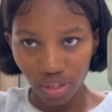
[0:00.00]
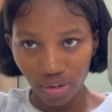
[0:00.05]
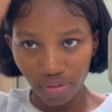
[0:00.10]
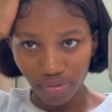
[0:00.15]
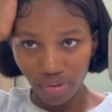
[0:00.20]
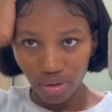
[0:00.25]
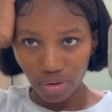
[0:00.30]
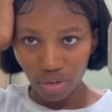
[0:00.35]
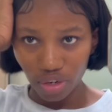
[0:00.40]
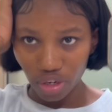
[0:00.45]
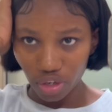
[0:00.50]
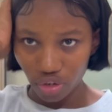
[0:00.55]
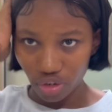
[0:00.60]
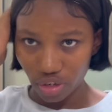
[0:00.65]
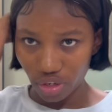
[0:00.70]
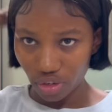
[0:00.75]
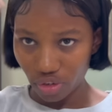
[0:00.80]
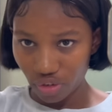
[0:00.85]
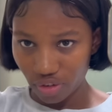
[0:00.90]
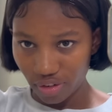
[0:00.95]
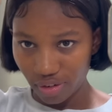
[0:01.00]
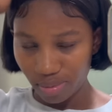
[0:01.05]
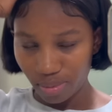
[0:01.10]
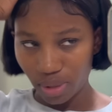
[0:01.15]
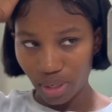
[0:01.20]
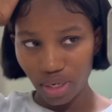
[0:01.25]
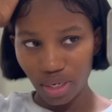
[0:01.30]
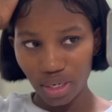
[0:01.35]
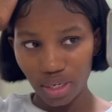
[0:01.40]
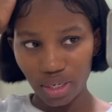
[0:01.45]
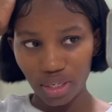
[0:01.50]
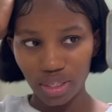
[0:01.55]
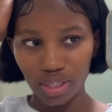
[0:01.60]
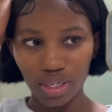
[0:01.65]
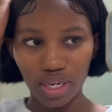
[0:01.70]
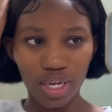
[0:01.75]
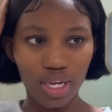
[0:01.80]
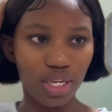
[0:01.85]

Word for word: any foundation just sprayed it